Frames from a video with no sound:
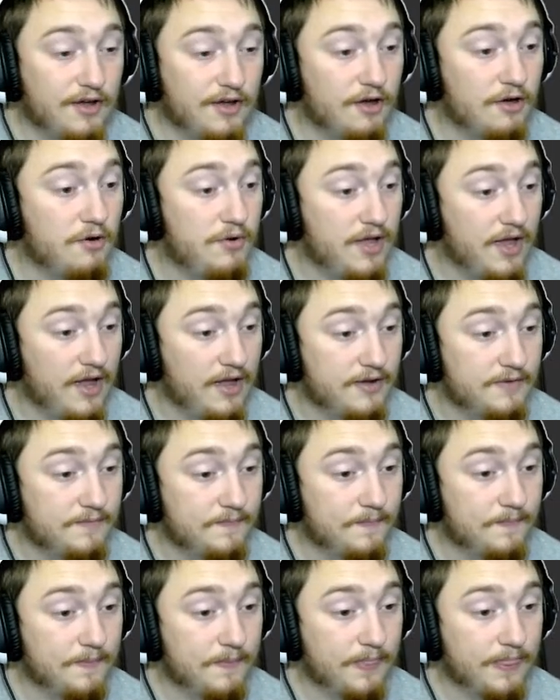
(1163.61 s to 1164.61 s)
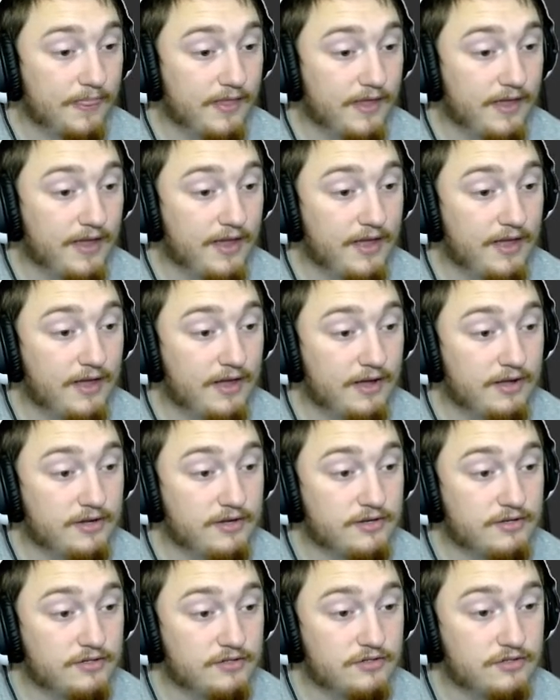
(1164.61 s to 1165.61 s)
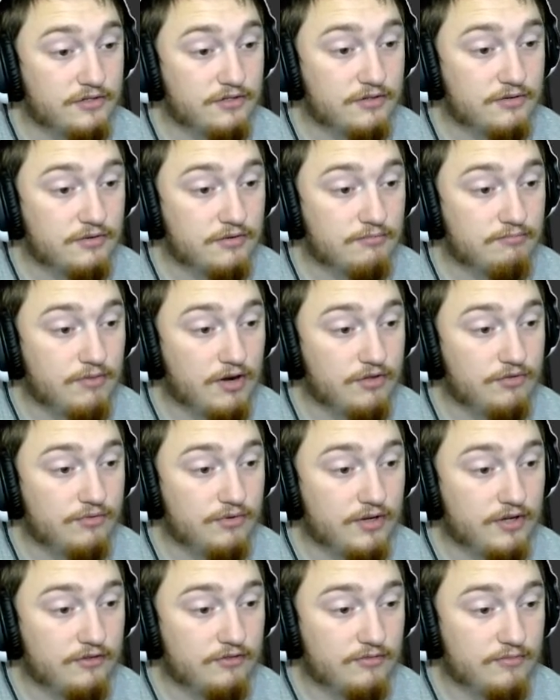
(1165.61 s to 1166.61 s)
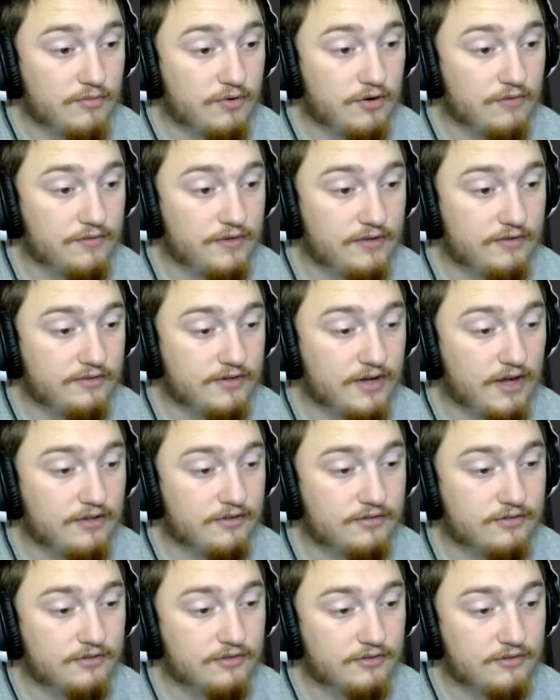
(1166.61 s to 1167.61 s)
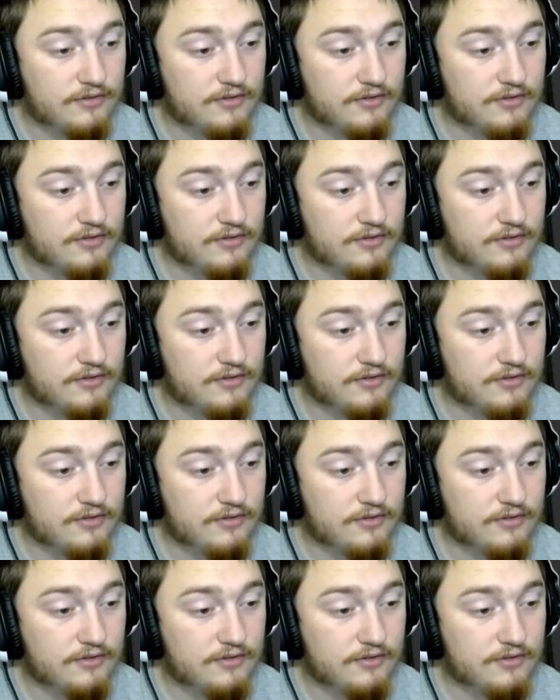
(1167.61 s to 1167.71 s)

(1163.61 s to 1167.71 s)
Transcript: Okay. And might as well get some more of these guys.